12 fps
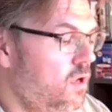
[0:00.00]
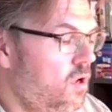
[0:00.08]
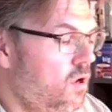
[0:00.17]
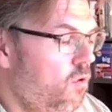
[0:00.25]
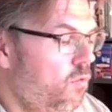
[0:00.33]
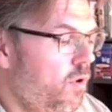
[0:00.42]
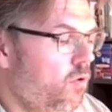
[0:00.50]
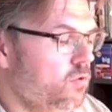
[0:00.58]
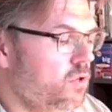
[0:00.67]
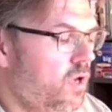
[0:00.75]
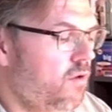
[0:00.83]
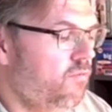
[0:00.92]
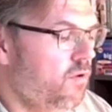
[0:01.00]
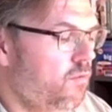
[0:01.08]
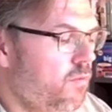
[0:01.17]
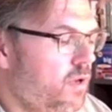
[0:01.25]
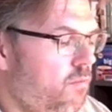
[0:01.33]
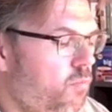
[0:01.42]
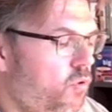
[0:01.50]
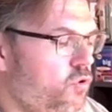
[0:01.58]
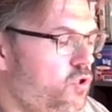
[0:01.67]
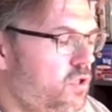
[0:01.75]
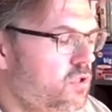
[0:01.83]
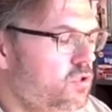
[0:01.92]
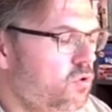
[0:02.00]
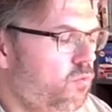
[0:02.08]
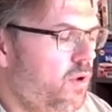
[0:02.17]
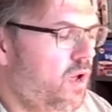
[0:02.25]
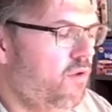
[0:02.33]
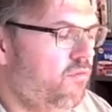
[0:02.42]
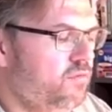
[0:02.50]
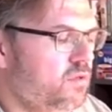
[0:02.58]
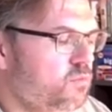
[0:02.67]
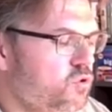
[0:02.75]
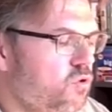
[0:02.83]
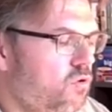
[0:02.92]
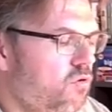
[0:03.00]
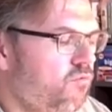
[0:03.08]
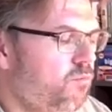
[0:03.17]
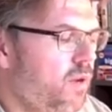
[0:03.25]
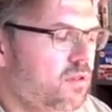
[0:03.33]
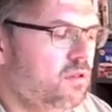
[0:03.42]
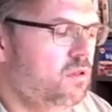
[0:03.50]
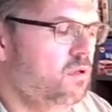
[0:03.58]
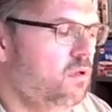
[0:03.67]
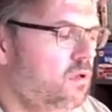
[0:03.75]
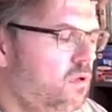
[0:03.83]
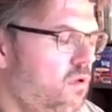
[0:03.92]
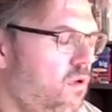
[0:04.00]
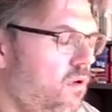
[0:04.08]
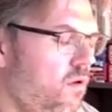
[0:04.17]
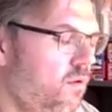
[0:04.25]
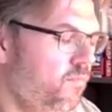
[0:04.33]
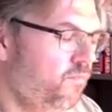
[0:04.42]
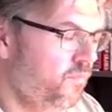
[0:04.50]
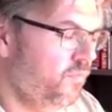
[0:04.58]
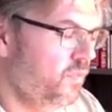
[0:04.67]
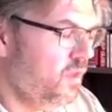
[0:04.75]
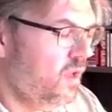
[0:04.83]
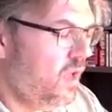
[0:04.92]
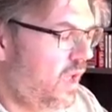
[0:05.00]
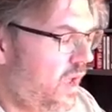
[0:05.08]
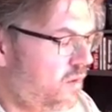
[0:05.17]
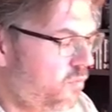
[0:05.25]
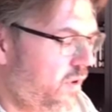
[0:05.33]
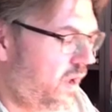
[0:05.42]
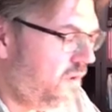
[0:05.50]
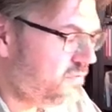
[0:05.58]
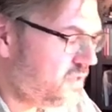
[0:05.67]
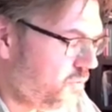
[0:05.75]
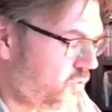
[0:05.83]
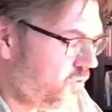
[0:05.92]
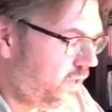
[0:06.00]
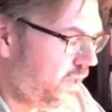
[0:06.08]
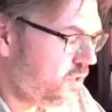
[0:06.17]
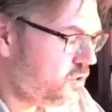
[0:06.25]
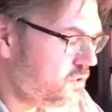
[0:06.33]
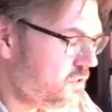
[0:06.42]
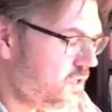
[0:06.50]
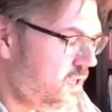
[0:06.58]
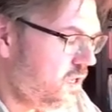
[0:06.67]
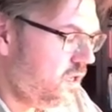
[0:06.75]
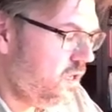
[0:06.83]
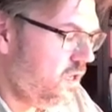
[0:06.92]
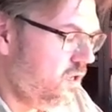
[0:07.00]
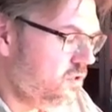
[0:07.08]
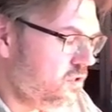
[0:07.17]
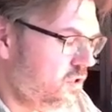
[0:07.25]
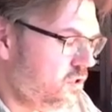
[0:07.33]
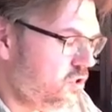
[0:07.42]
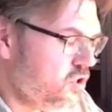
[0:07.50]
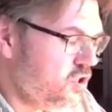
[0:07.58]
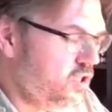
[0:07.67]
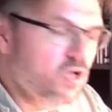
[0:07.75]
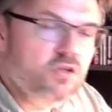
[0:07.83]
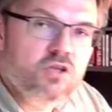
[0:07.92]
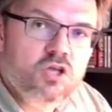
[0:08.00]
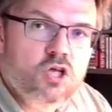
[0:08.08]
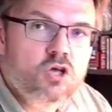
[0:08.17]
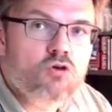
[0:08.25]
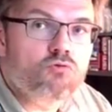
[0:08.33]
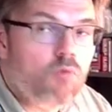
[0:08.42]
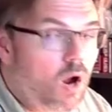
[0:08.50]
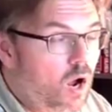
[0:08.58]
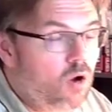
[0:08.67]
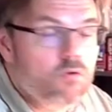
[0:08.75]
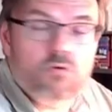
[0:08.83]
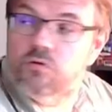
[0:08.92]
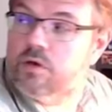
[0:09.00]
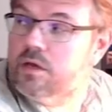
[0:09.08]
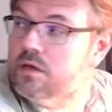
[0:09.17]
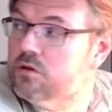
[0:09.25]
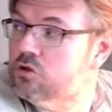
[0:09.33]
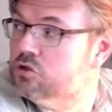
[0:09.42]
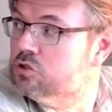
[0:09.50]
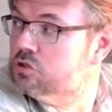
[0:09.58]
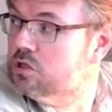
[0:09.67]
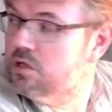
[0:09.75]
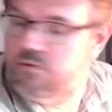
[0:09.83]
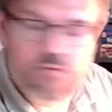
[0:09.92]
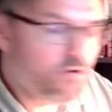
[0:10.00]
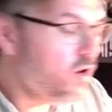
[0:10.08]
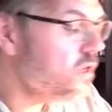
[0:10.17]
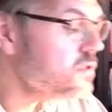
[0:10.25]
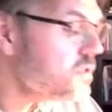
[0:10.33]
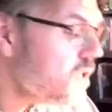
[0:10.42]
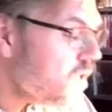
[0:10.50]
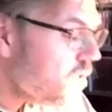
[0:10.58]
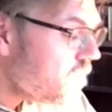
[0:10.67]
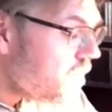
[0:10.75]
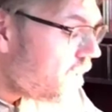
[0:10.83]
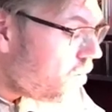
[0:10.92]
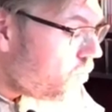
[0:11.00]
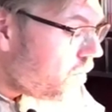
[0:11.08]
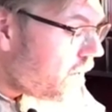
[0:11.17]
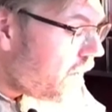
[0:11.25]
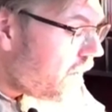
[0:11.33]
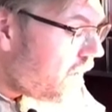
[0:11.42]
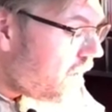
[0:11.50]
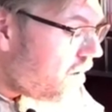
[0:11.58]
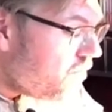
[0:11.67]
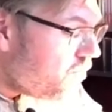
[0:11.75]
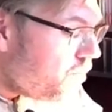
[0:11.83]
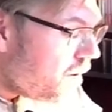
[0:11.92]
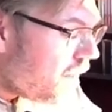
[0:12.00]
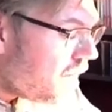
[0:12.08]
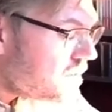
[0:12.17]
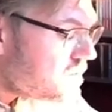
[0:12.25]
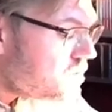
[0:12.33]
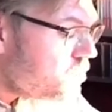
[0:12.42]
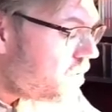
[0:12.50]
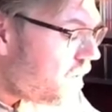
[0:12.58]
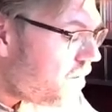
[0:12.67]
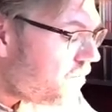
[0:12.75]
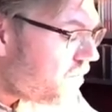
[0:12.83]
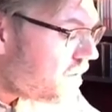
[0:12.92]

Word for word: We also have, we can push it, so we have some sort of button. Yeah? And we have some connections. Here's G and D, ground, okay, this is clear for us. Then we have plus, we have